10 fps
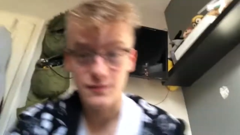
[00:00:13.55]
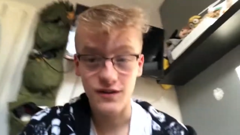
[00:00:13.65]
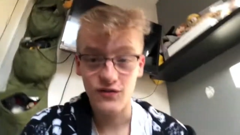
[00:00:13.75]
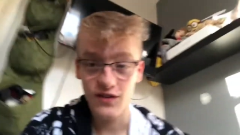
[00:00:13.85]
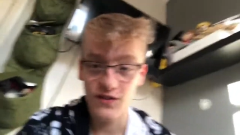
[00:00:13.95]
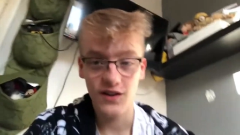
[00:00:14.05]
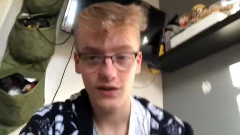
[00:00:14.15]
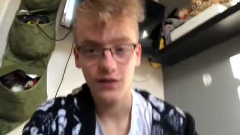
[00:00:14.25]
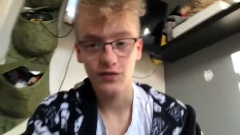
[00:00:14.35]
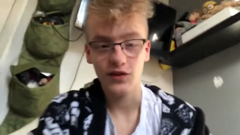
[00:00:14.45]
going to be a really, really
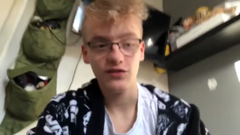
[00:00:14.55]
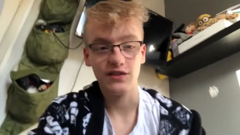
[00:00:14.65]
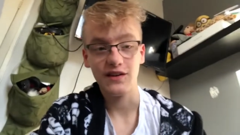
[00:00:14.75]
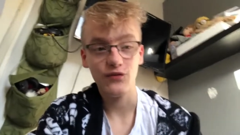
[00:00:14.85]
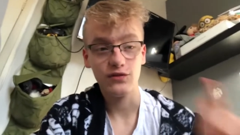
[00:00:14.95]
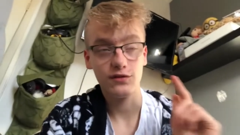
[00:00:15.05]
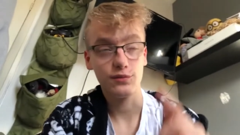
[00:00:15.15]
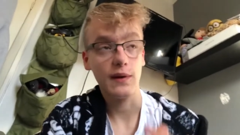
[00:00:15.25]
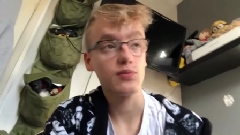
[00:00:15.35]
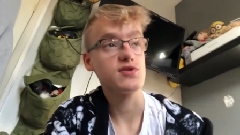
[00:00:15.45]
good vlog, so you definitely want to
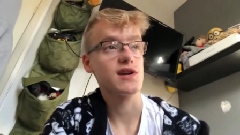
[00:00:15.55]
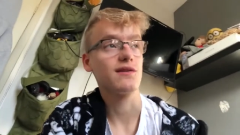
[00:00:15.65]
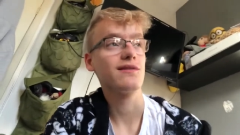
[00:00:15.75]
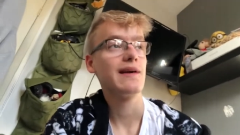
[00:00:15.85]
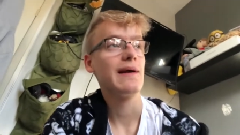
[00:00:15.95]
subscribe to my channel.